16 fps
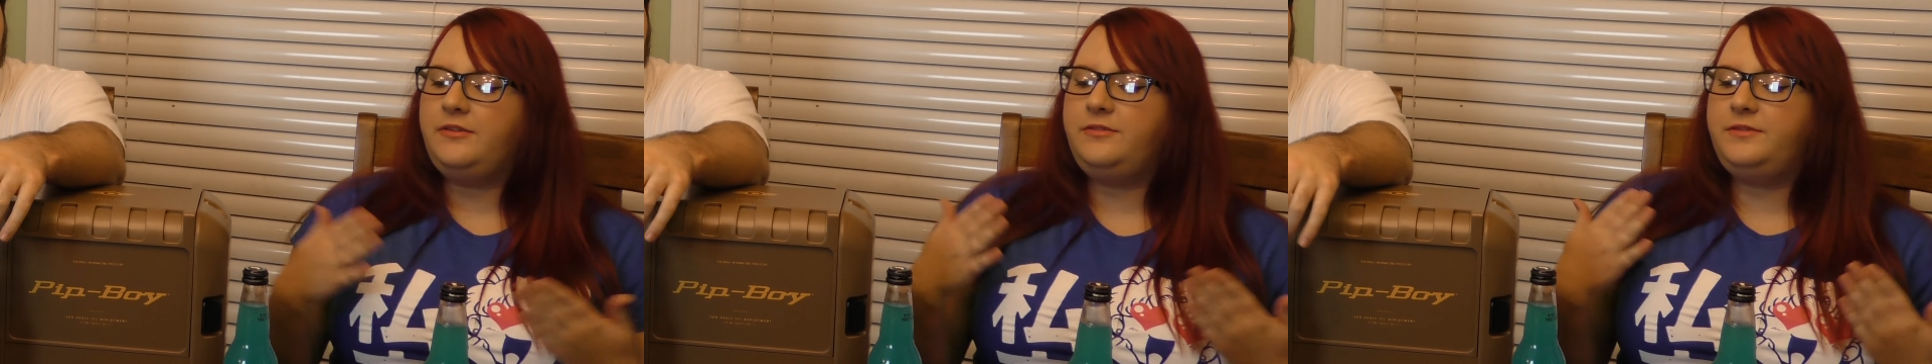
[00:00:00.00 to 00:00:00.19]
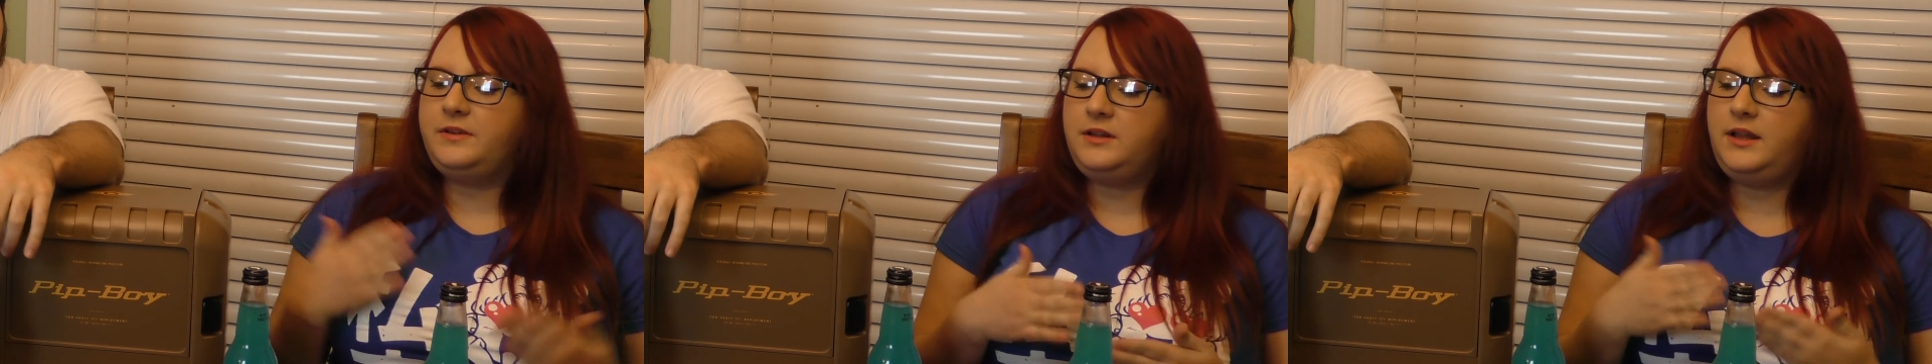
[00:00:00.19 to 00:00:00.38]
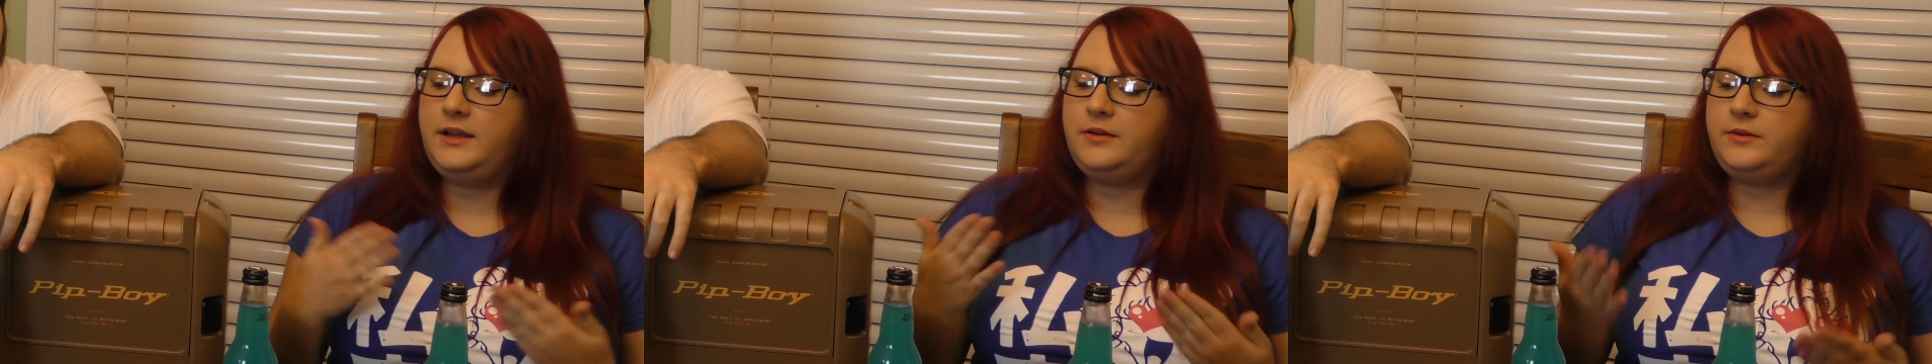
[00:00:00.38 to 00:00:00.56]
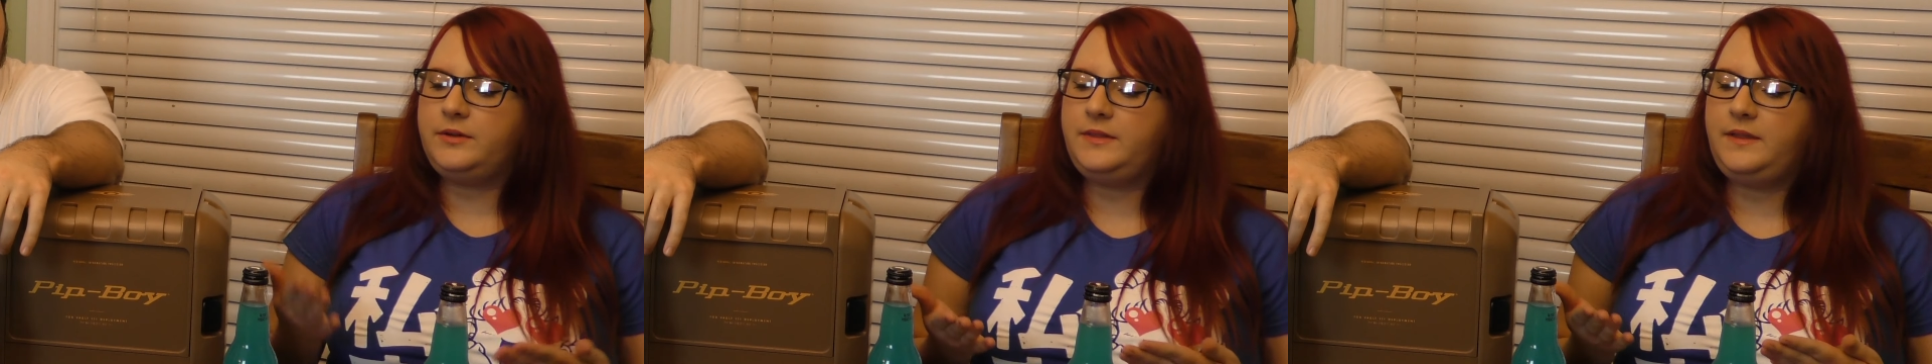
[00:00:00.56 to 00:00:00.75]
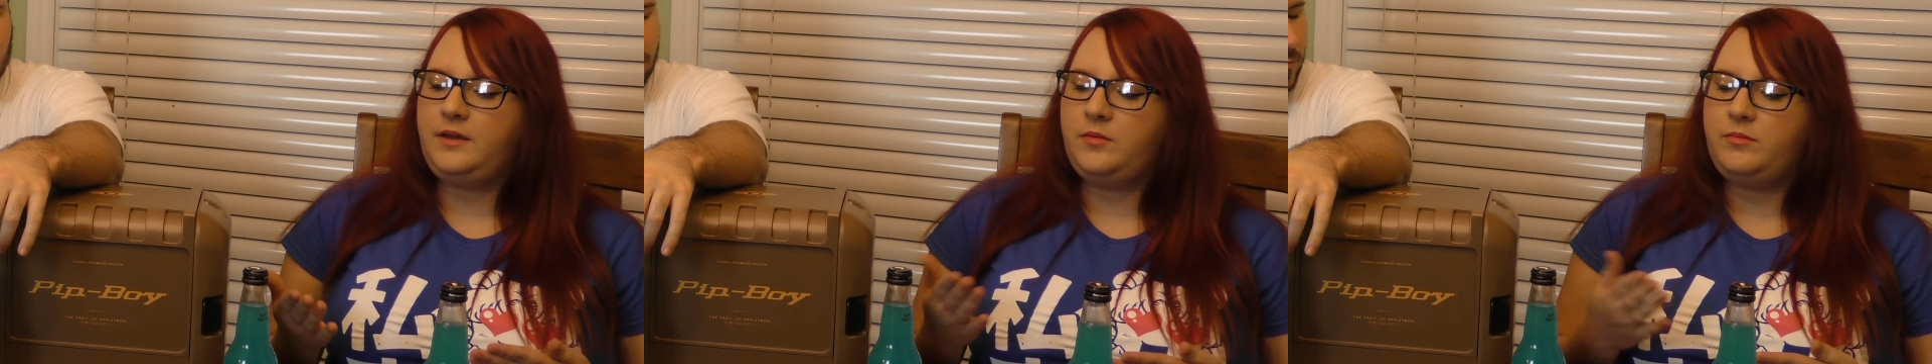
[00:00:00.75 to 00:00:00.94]
I feel like
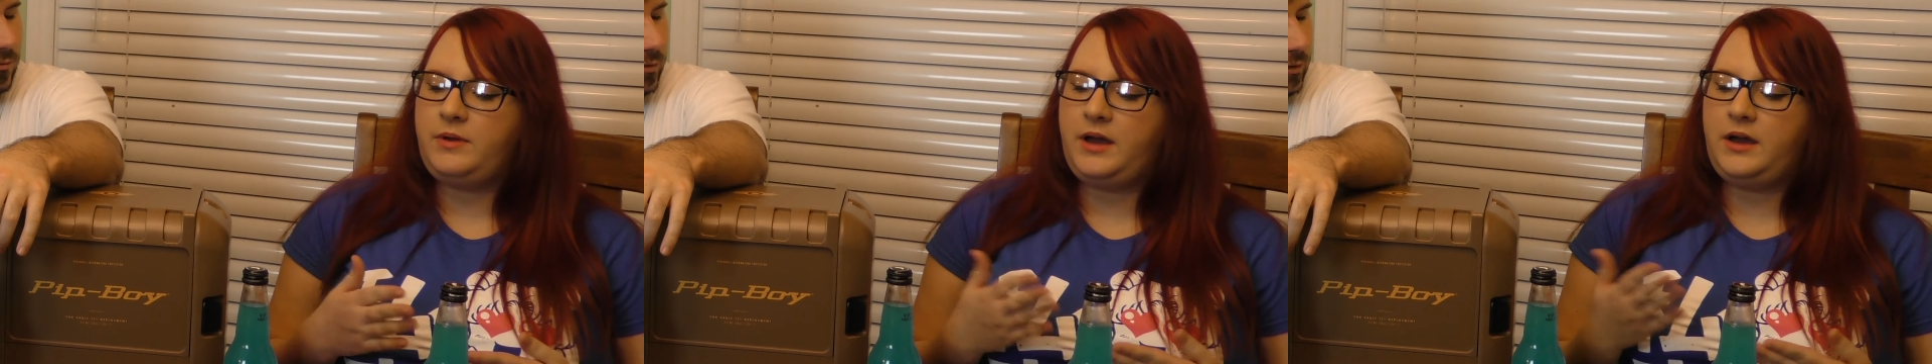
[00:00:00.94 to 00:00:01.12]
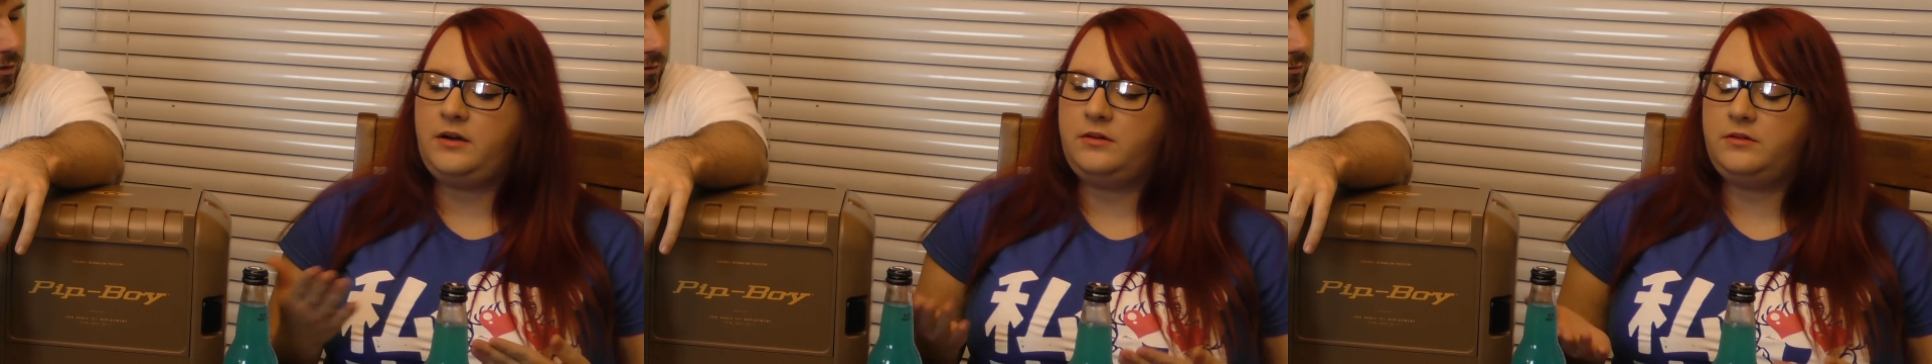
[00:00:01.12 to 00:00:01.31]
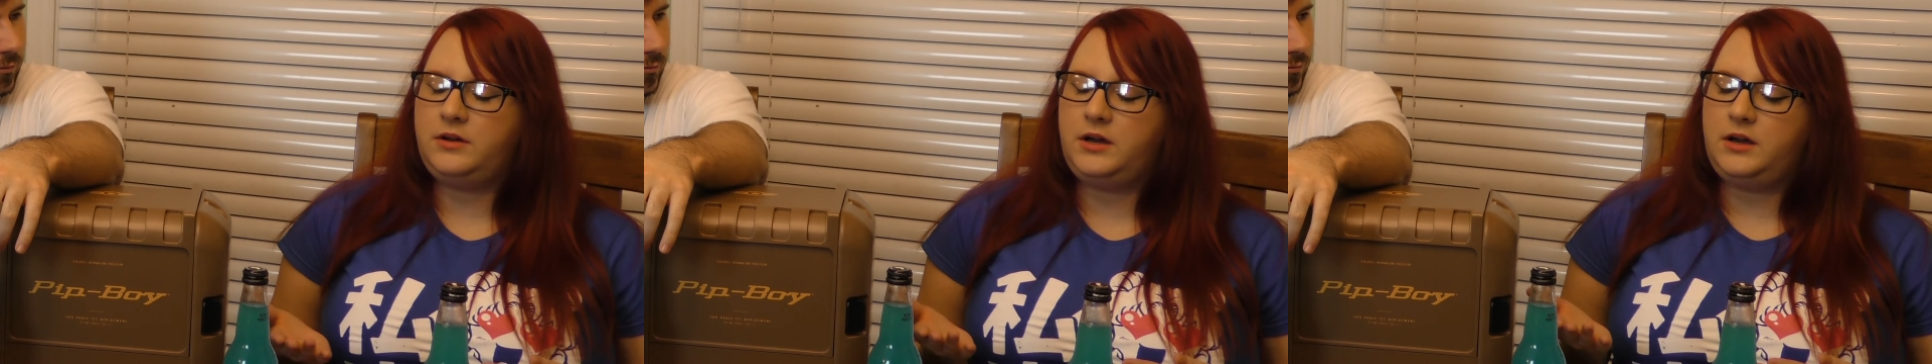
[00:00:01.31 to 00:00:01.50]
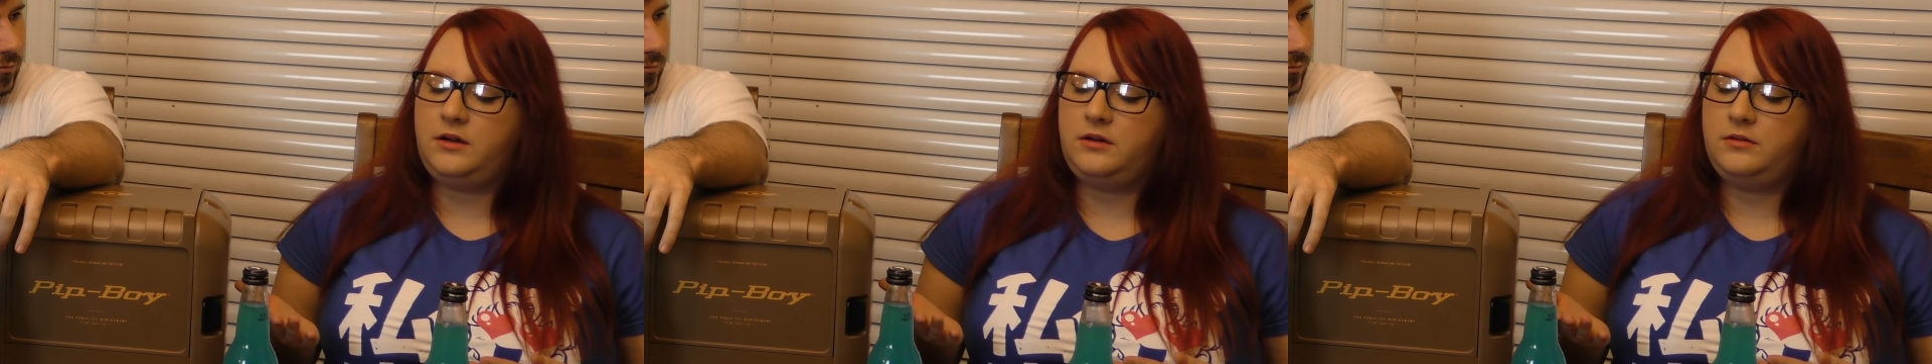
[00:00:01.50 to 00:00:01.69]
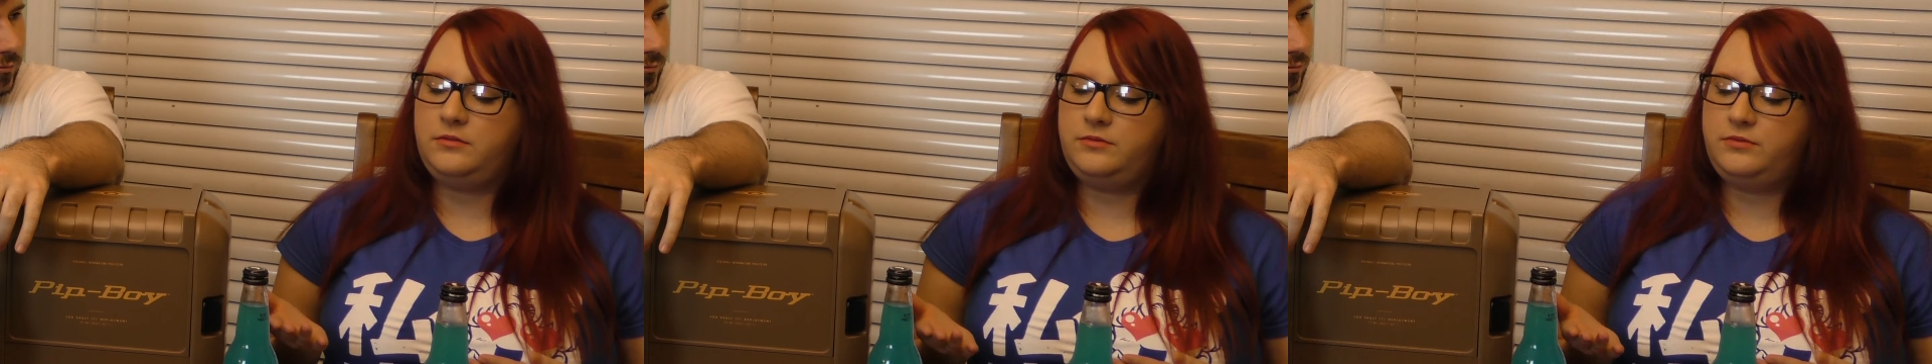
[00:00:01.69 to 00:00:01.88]
with the amount
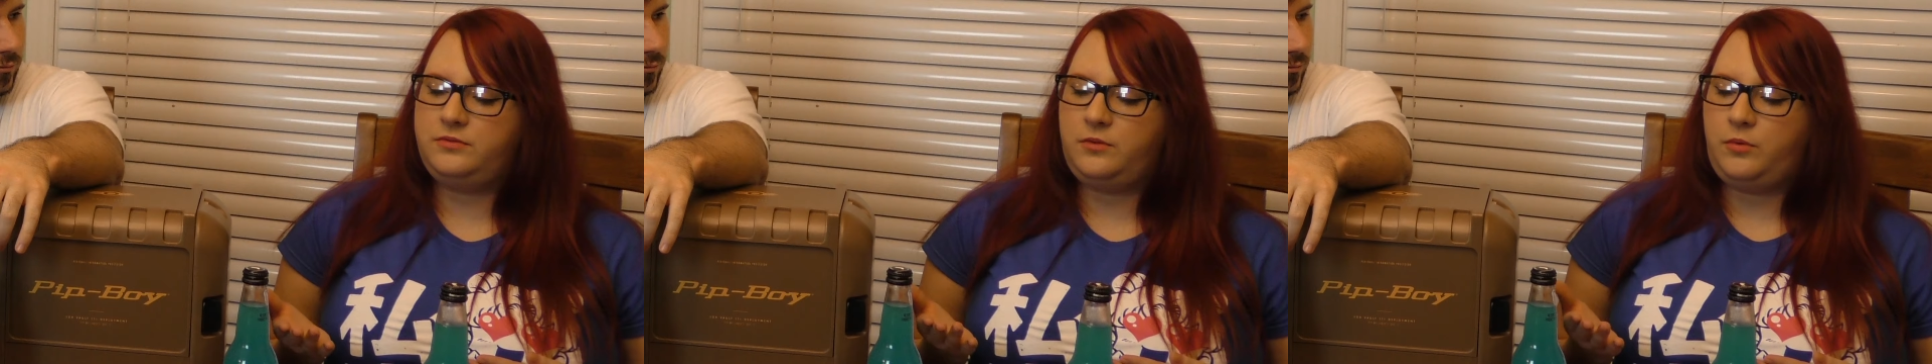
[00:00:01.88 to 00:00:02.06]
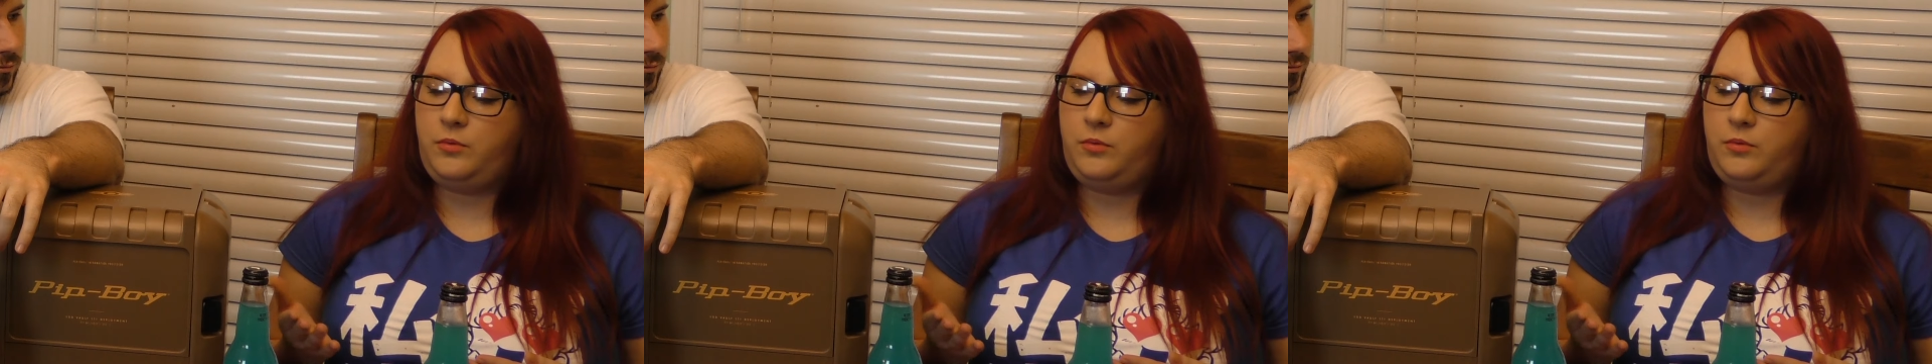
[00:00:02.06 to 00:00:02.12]
of